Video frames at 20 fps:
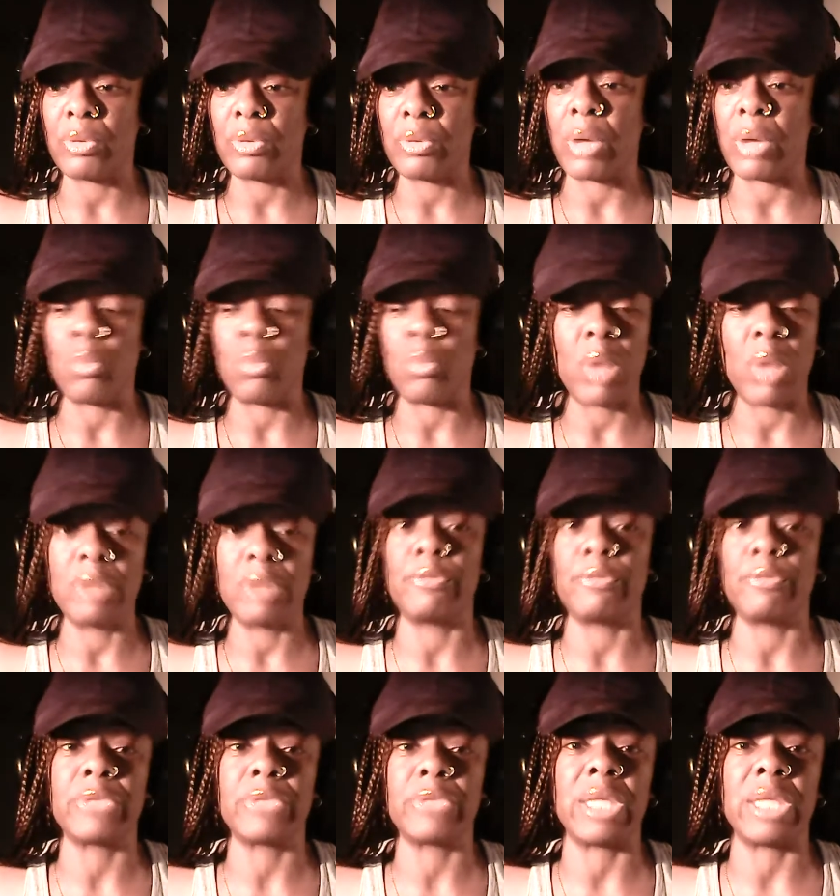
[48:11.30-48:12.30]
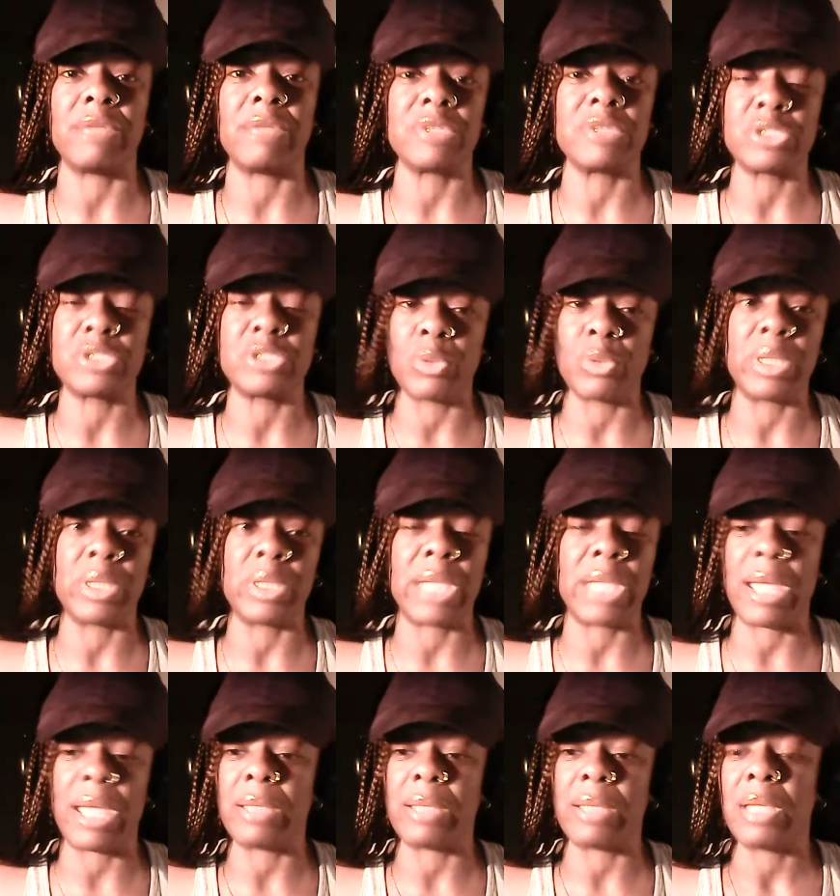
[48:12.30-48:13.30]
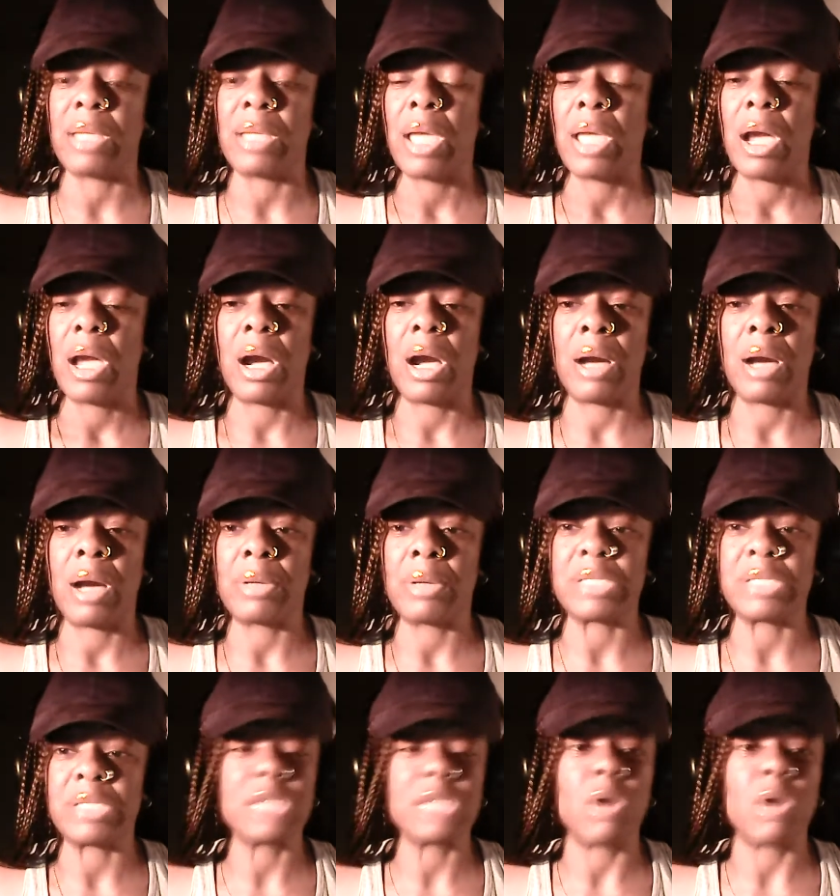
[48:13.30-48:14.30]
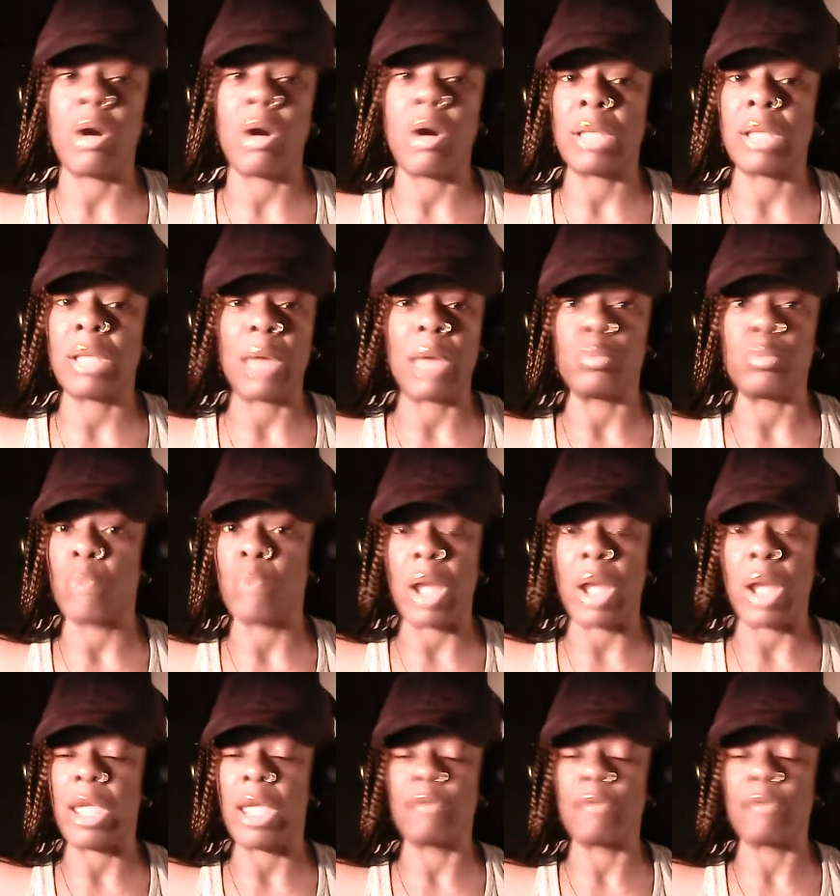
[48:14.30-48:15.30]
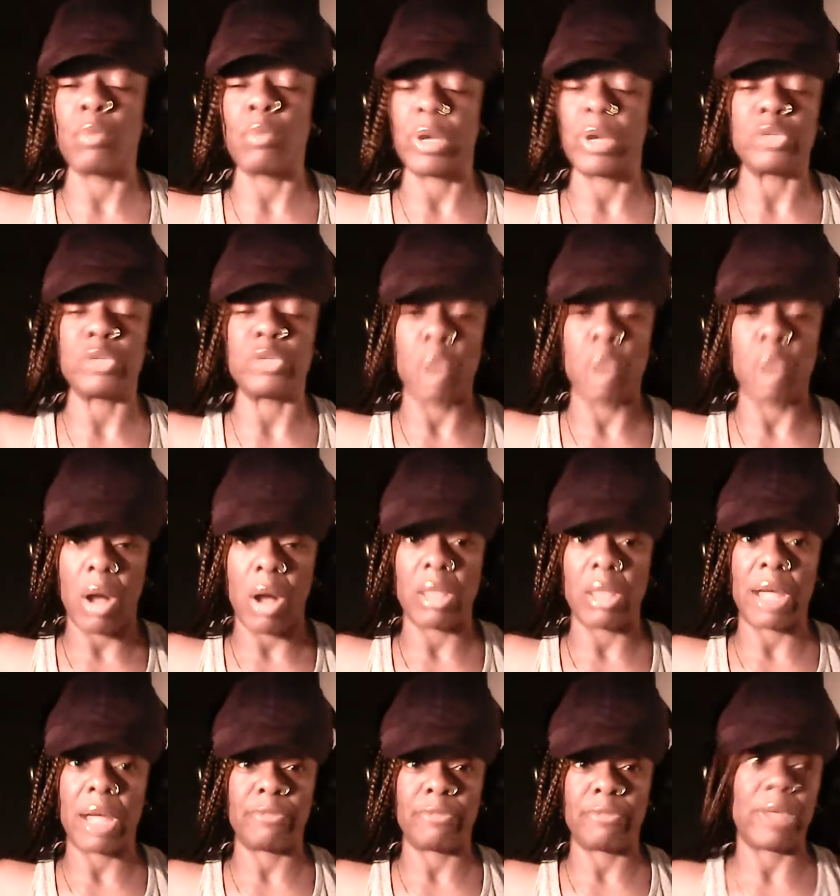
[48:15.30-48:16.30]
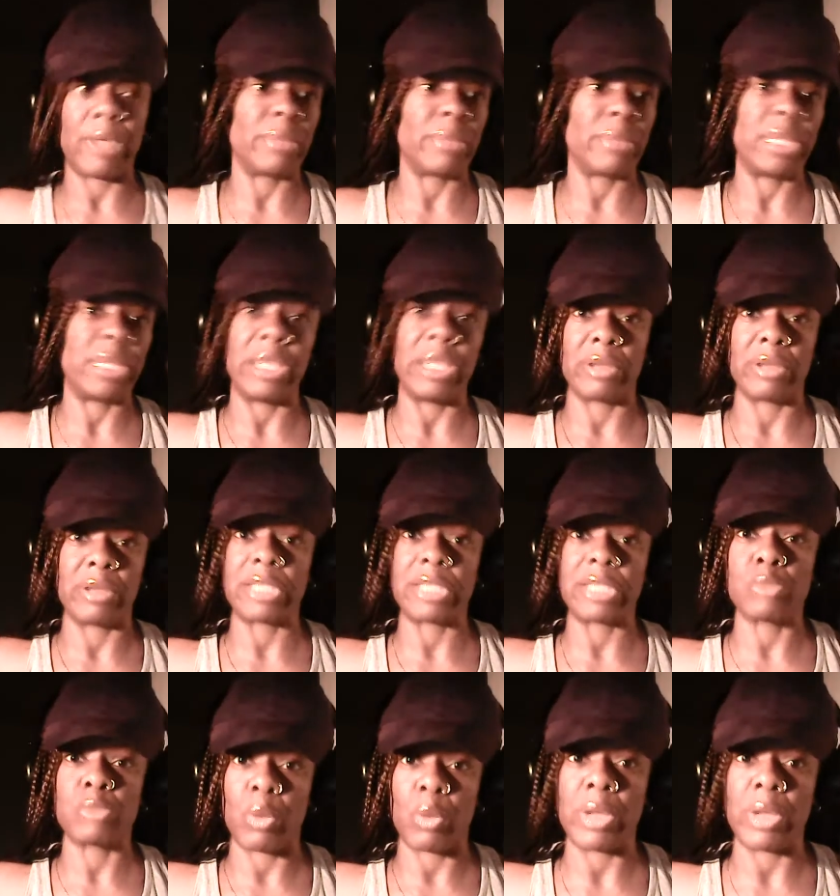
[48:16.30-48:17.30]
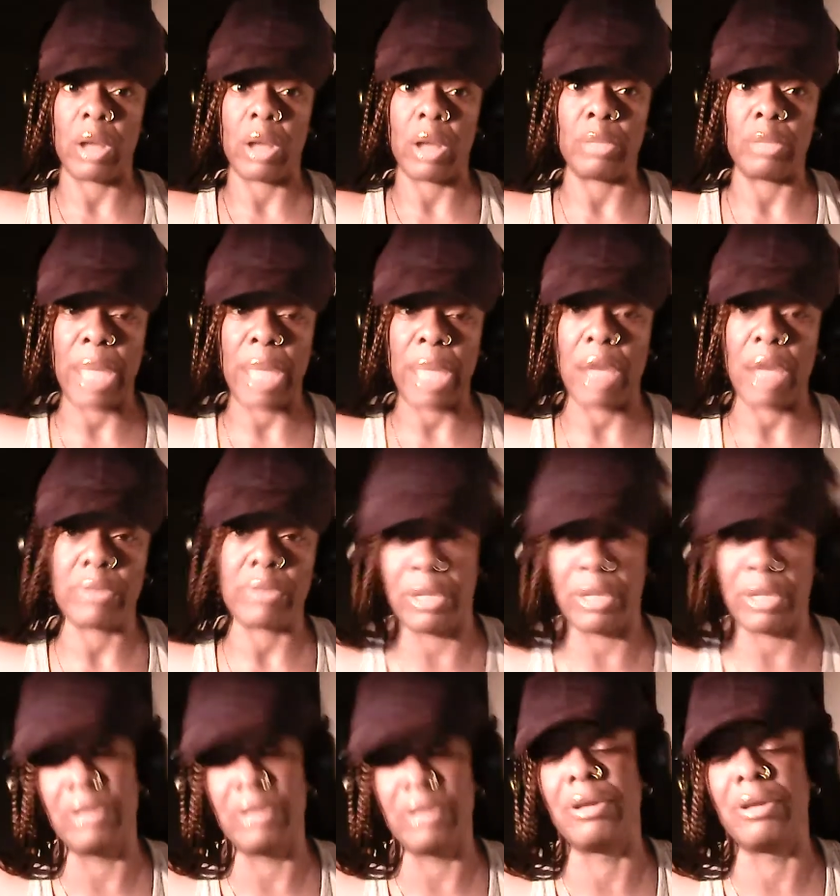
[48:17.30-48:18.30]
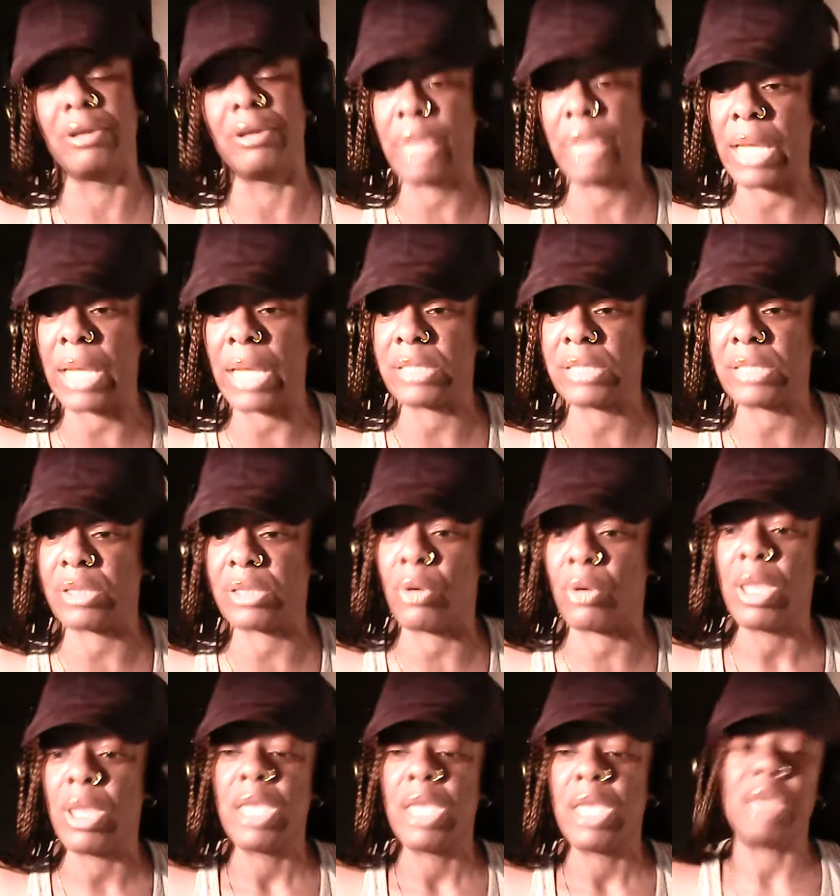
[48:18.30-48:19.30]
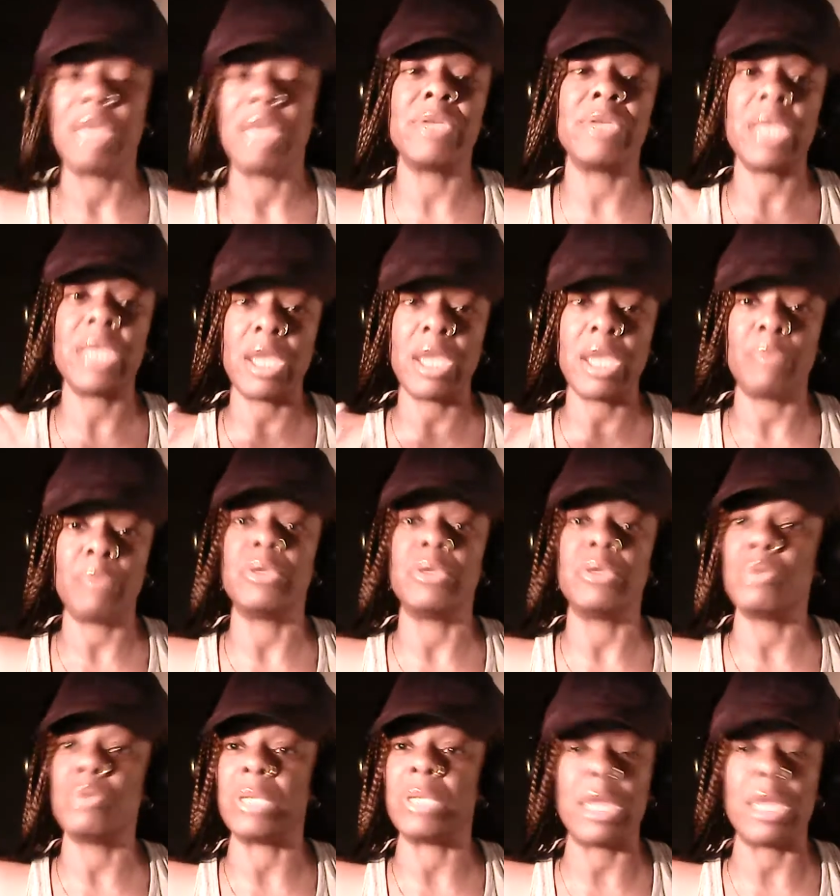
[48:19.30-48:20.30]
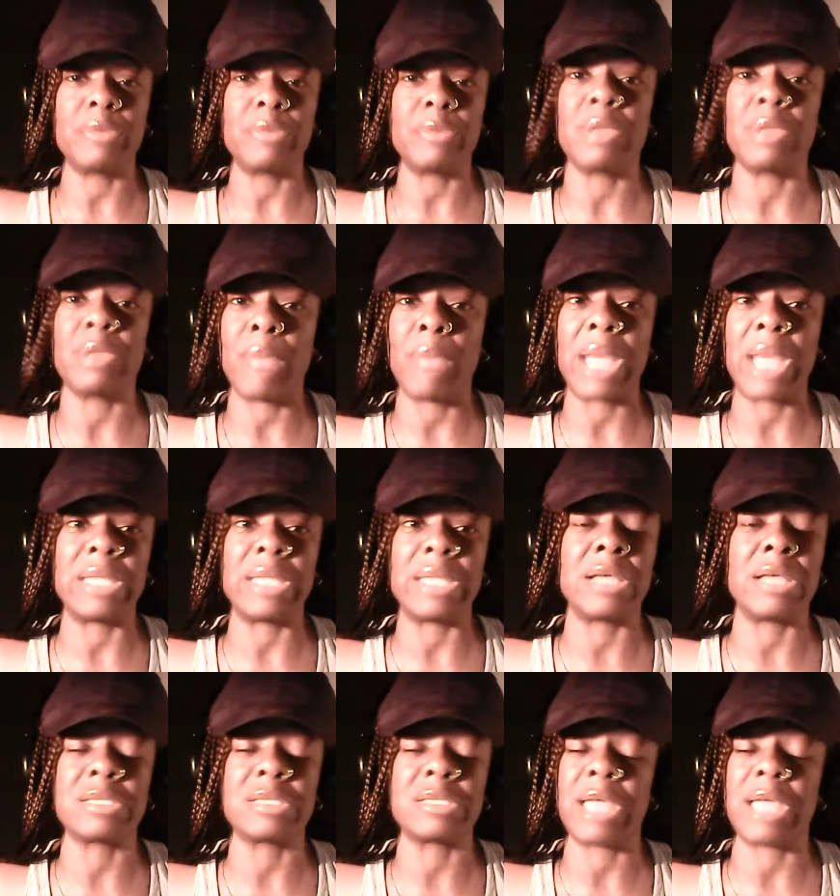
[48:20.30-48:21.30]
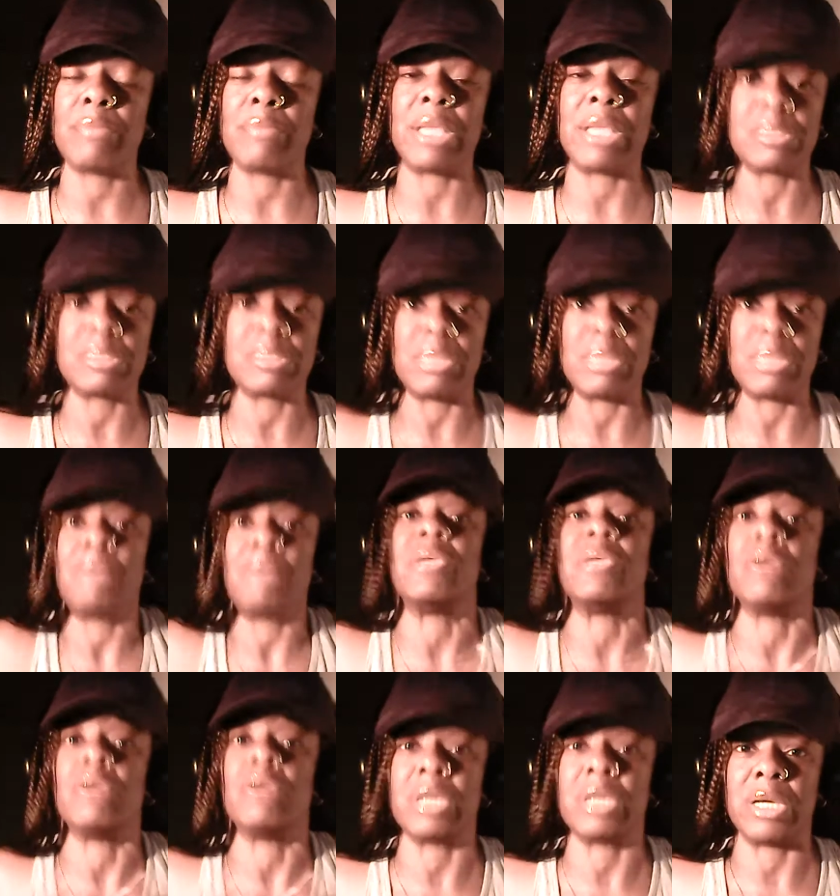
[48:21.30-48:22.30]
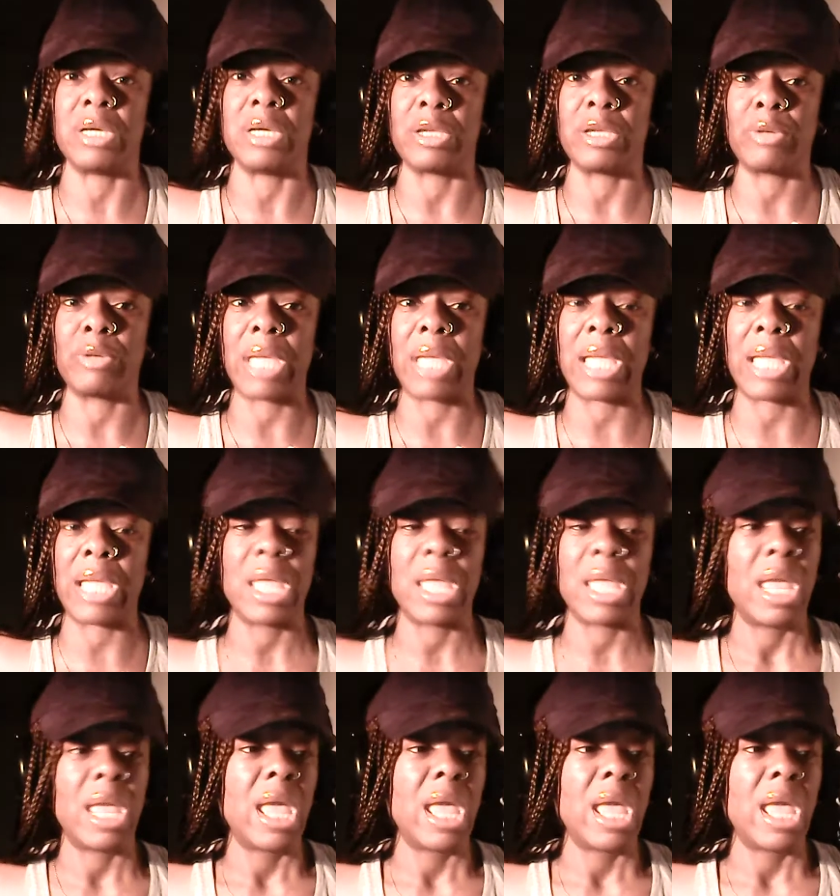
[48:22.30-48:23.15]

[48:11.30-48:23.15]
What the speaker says: A wonderful thing if it's doing that. Because that's all I ever want to do. All our family here. That's what we all about. Okay. So if it help you and help somebody else, that makes me feel good. Okay.